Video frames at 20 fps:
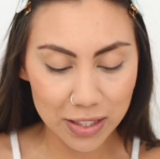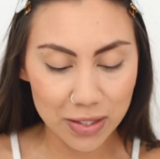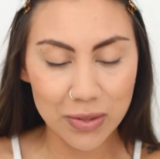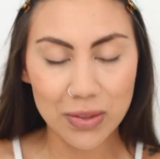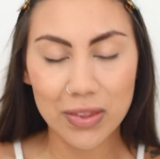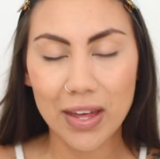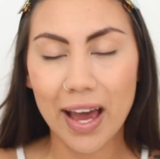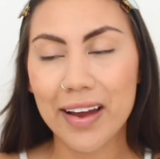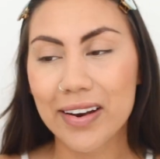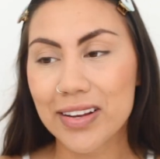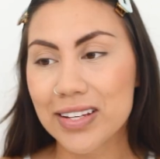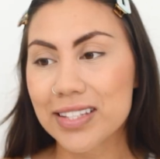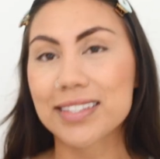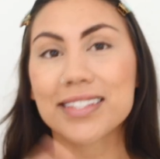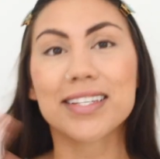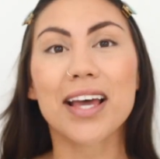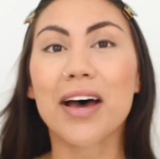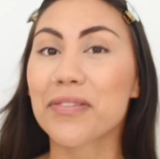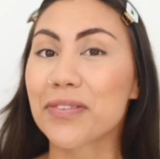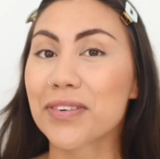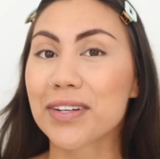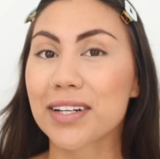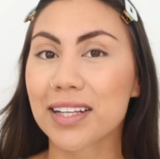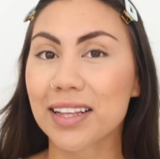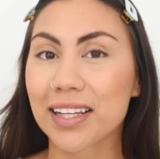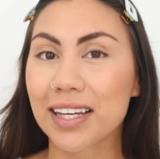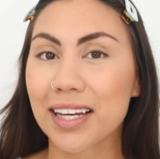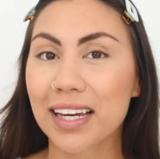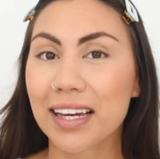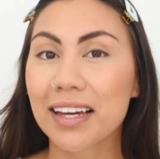So, that is
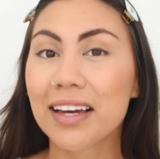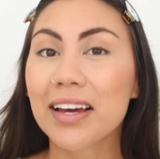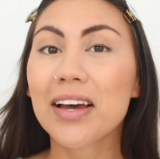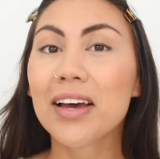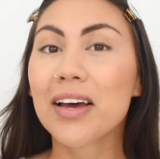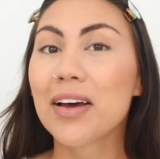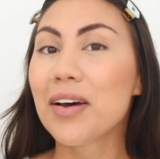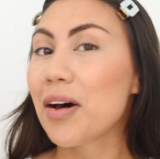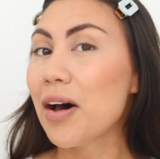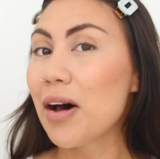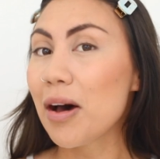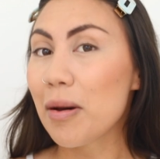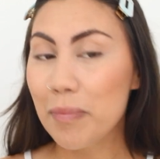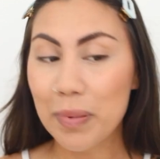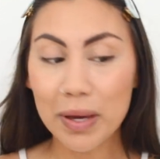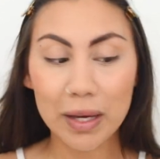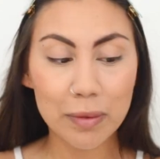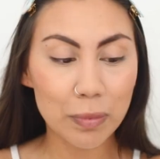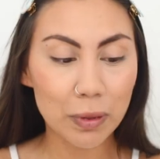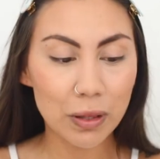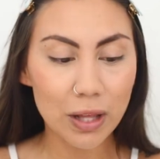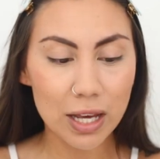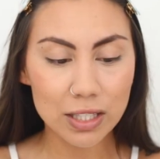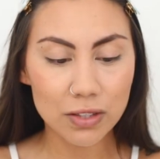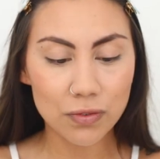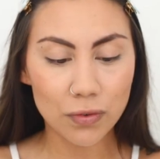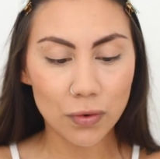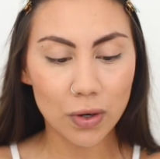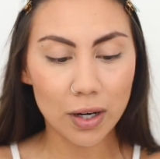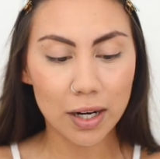definitely a big
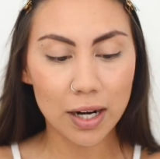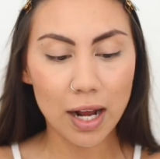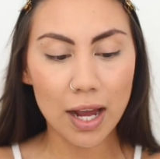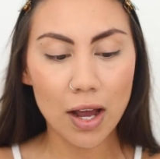plus for it.